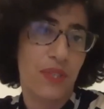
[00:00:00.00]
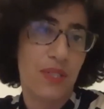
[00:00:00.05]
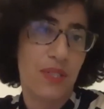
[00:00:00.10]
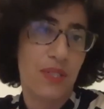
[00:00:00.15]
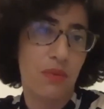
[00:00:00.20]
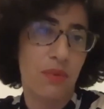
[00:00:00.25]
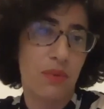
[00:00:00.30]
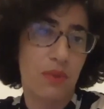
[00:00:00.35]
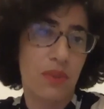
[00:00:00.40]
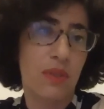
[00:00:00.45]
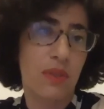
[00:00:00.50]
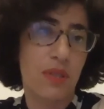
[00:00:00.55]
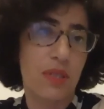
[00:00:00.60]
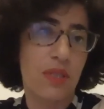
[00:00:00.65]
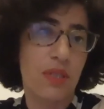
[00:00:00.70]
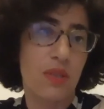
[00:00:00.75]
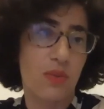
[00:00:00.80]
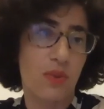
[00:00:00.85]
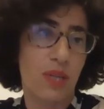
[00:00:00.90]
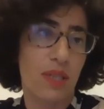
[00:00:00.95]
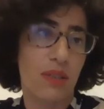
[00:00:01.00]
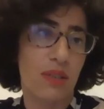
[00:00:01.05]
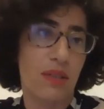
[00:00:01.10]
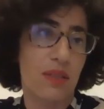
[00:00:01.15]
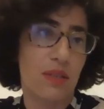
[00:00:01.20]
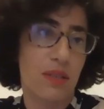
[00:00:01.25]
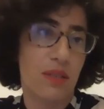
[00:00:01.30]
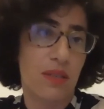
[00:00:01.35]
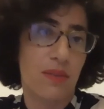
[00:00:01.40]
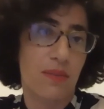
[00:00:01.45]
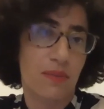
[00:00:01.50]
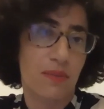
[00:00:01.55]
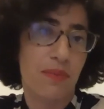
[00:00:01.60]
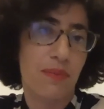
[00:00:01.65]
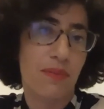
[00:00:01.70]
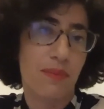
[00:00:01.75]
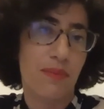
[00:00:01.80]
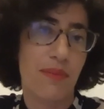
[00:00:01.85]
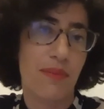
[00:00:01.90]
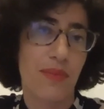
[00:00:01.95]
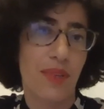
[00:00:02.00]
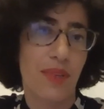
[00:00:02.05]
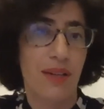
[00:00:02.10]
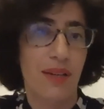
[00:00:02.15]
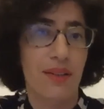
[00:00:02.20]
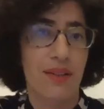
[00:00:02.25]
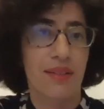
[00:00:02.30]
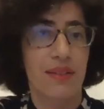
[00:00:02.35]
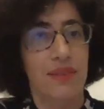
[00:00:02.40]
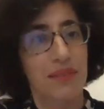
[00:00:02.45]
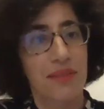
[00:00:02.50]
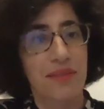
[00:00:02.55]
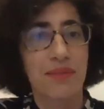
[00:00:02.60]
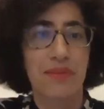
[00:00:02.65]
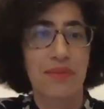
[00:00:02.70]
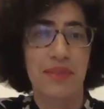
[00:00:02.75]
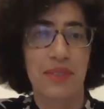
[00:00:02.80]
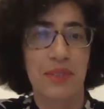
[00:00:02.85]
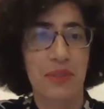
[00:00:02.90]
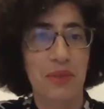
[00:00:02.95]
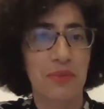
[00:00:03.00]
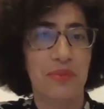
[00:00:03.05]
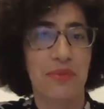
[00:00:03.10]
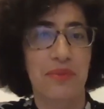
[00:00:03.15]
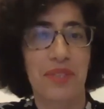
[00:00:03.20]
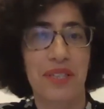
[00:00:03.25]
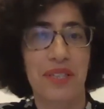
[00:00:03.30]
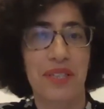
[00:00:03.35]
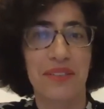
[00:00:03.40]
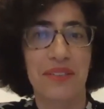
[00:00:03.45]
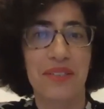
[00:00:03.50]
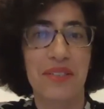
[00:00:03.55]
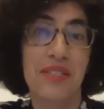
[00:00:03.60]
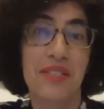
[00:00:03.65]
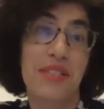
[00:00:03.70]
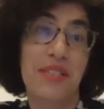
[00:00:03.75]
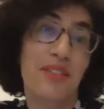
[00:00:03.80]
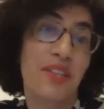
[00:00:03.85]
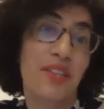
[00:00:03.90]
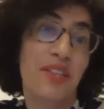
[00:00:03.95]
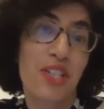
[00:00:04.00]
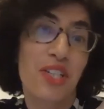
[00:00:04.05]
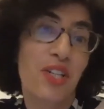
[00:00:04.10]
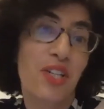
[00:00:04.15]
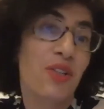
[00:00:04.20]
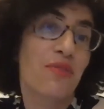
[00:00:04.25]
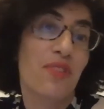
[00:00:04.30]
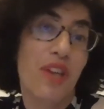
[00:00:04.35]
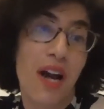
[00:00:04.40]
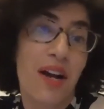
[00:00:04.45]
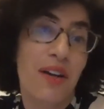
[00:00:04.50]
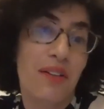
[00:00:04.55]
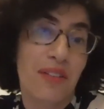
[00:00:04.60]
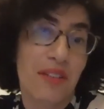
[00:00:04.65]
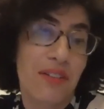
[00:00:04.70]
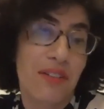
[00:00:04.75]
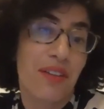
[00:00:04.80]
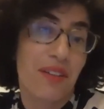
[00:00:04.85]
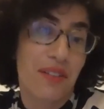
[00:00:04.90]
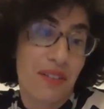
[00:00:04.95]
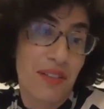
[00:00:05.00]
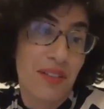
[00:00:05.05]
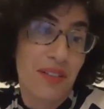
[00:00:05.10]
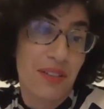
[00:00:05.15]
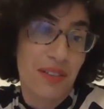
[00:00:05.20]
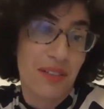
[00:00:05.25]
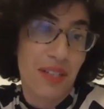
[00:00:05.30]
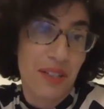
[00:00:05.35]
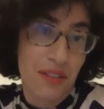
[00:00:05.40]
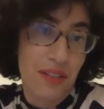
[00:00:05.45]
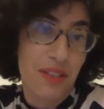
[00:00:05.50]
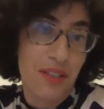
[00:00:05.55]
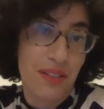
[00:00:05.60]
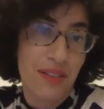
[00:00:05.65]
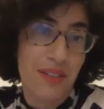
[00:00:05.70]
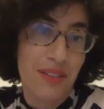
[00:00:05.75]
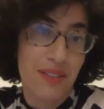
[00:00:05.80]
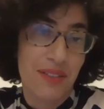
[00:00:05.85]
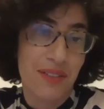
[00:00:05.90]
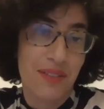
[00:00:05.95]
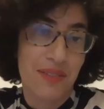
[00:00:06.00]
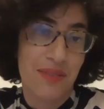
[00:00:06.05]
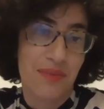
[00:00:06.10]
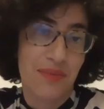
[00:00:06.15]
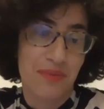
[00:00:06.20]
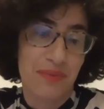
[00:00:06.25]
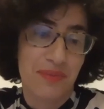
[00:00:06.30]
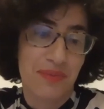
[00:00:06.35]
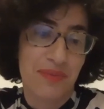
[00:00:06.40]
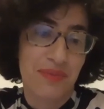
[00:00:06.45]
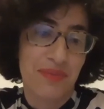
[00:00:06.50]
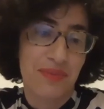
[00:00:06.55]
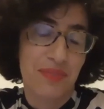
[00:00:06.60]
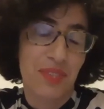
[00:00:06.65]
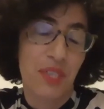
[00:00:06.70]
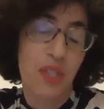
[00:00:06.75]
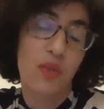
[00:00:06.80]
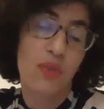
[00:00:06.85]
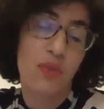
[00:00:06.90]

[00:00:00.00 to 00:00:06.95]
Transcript: so this is what is you know, uh, this is the tension of the artist i think i think I,